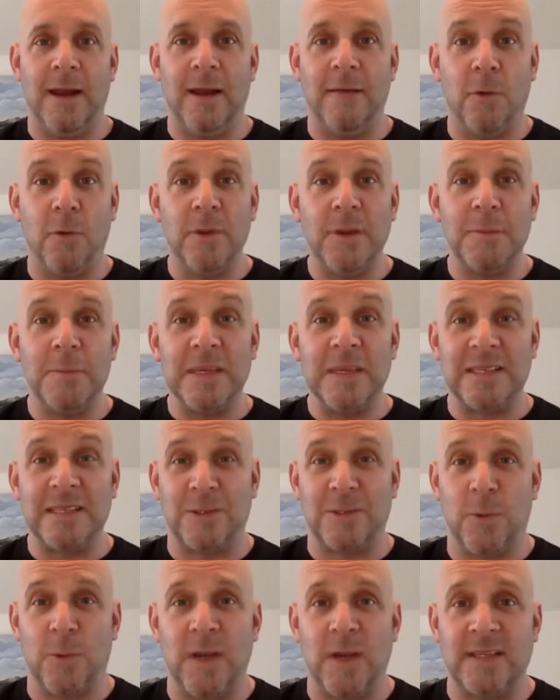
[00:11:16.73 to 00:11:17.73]
and I've only
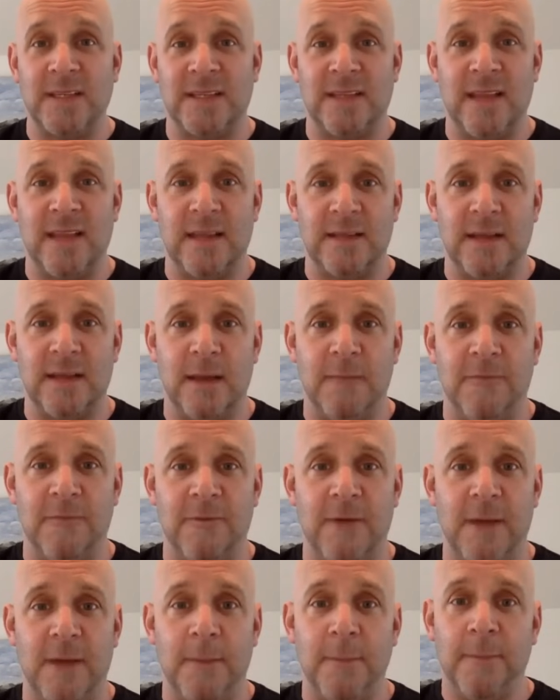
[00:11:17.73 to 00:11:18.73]
missed twice in that
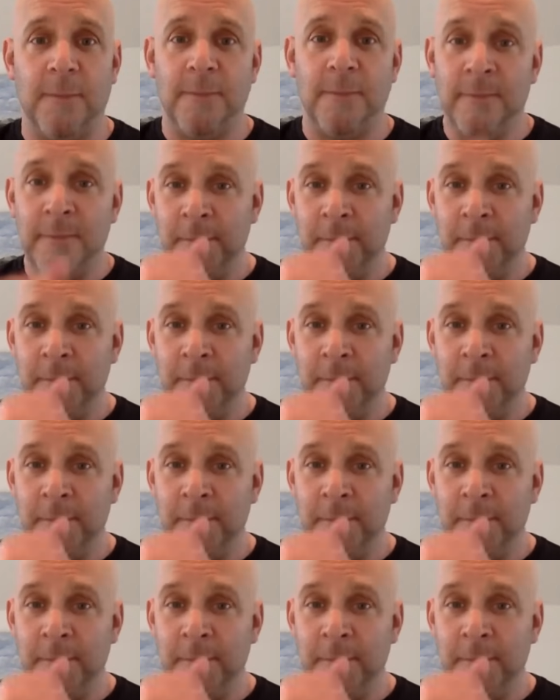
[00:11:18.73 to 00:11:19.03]
time frame.